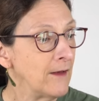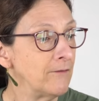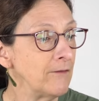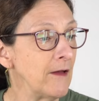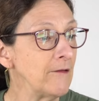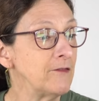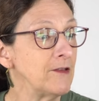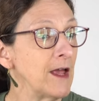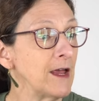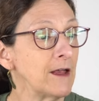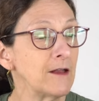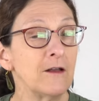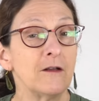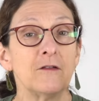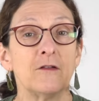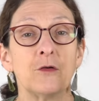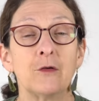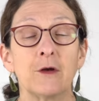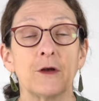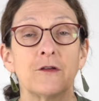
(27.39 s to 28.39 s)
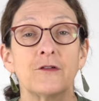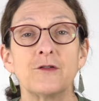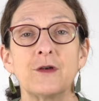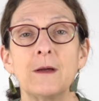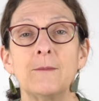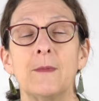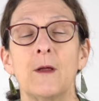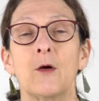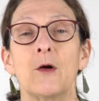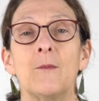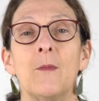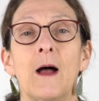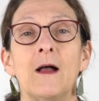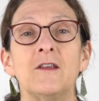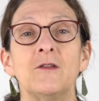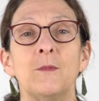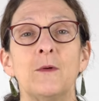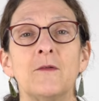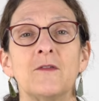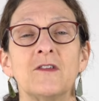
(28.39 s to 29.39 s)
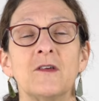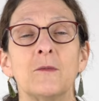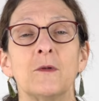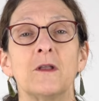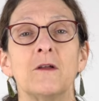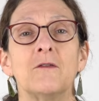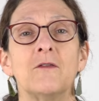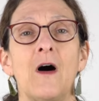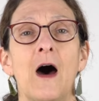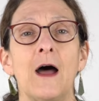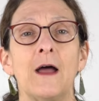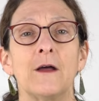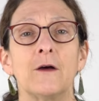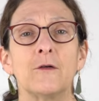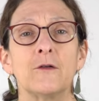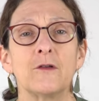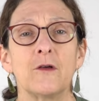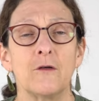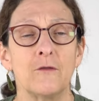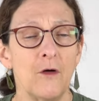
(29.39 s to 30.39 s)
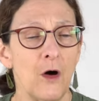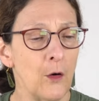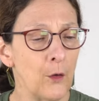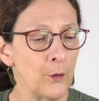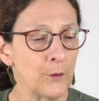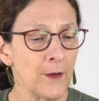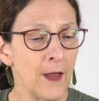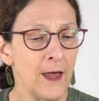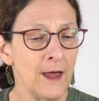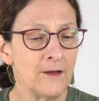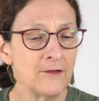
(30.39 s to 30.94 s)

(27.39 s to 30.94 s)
They've taken it to an extreme that reminds me of some of the Vios of old.